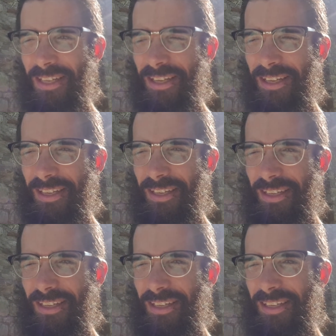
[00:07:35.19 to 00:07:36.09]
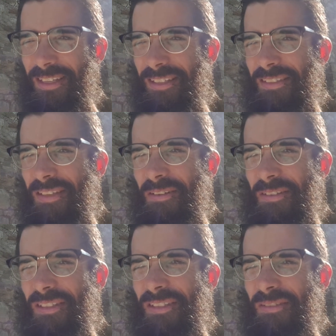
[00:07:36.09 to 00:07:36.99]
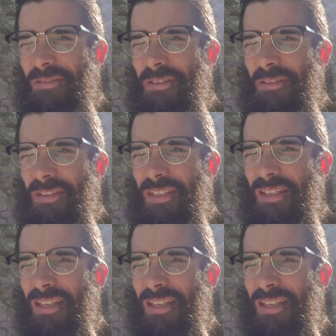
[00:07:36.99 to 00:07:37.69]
So this is good.